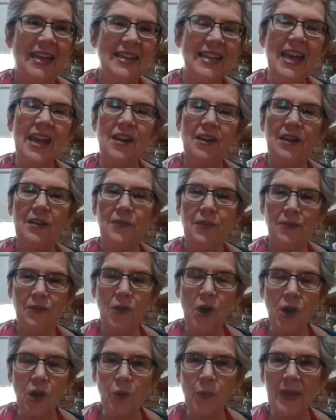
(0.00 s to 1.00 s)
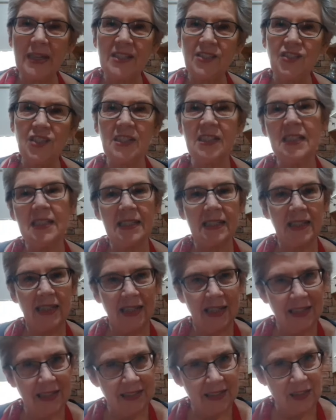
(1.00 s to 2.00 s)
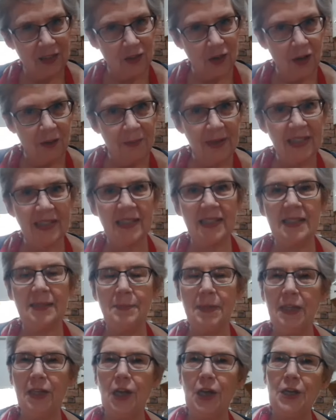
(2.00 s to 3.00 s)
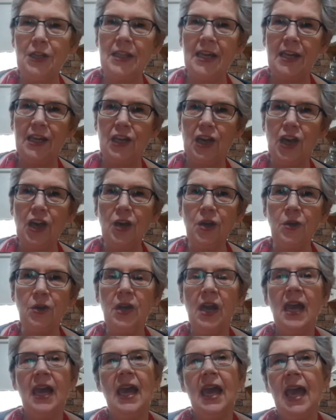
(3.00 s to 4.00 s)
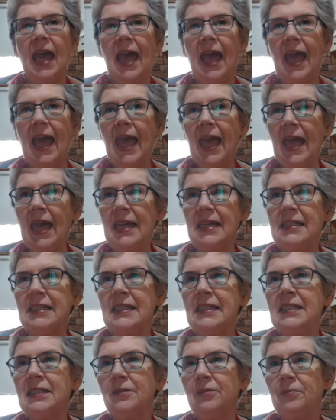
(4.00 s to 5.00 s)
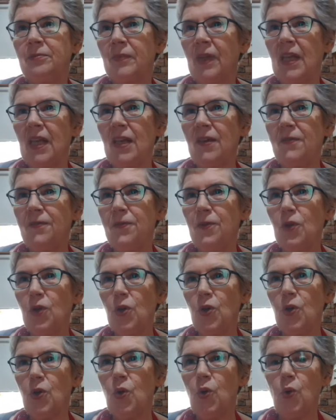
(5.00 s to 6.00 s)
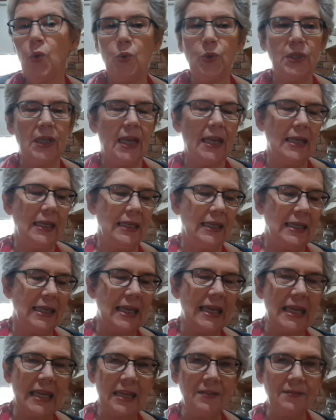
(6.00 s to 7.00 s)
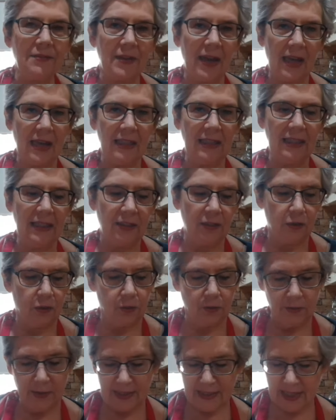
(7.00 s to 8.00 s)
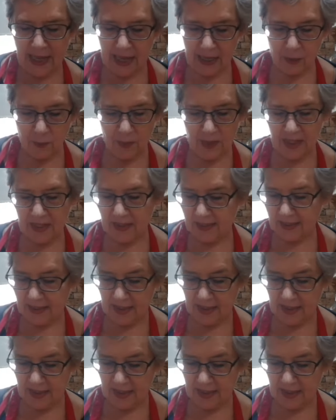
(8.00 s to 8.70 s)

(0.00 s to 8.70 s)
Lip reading: Now, if you've got questions, into the comments below they go. And if you could leave a little, start it with